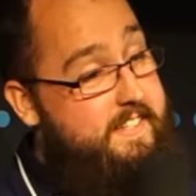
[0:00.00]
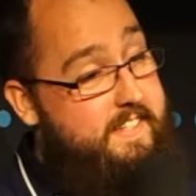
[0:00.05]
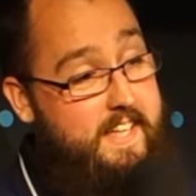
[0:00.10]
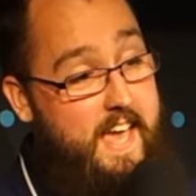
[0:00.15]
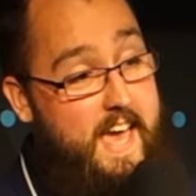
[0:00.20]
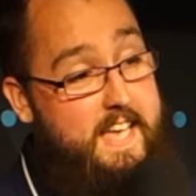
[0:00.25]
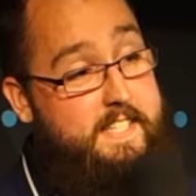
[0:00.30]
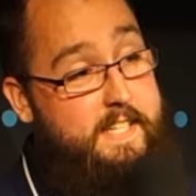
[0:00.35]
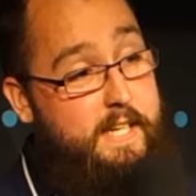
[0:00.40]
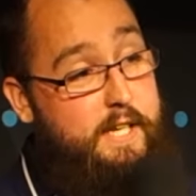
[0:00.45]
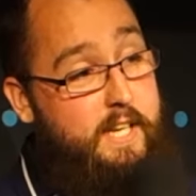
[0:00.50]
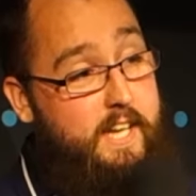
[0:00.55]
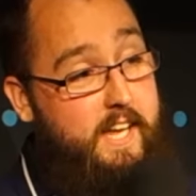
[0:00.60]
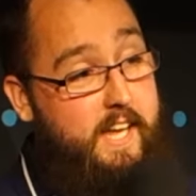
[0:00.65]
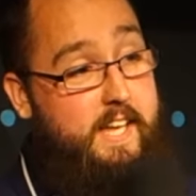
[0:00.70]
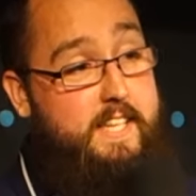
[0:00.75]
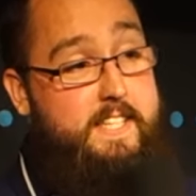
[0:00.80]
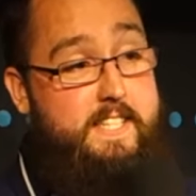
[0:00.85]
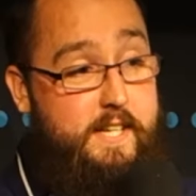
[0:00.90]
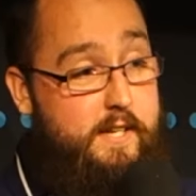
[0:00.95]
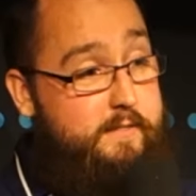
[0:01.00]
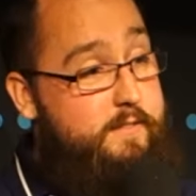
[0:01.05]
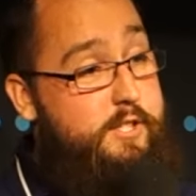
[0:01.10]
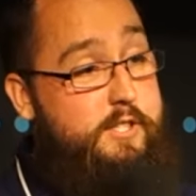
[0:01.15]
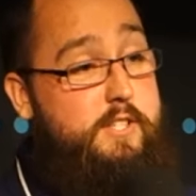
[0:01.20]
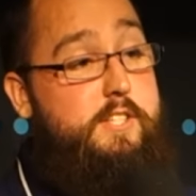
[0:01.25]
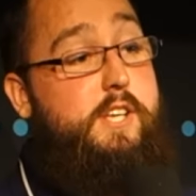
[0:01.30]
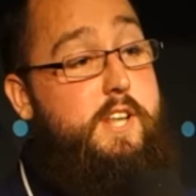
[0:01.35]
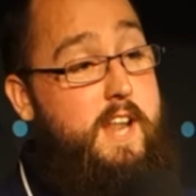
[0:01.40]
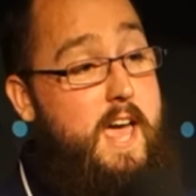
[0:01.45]
STDs, to
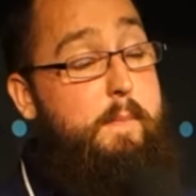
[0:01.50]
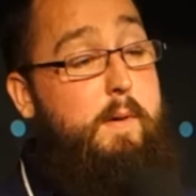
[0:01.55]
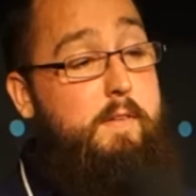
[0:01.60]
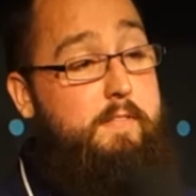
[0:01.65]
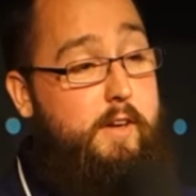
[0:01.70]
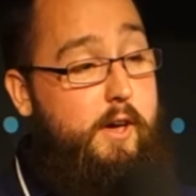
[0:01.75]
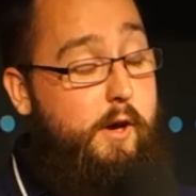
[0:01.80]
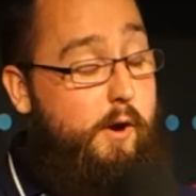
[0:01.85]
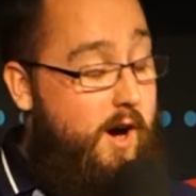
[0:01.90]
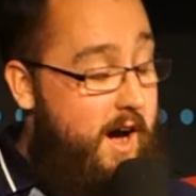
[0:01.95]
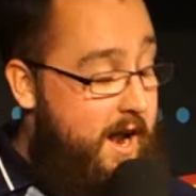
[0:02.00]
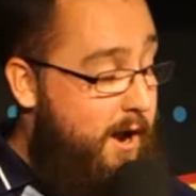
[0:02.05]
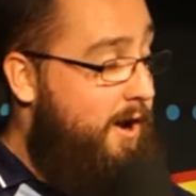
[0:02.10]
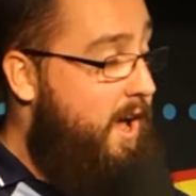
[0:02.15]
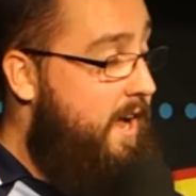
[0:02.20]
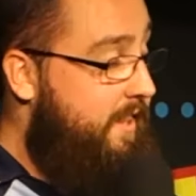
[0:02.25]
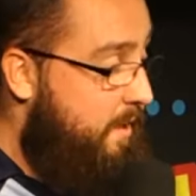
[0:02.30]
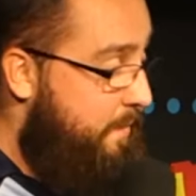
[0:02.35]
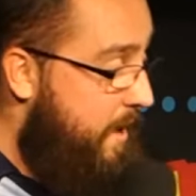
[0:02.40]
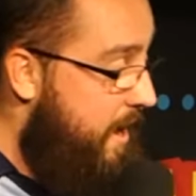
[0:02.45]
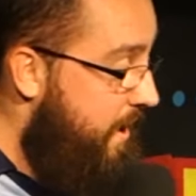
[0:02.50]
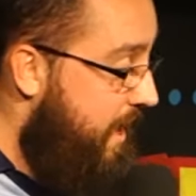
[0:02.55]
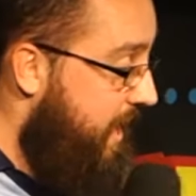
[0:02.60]
name a few. I don't like them.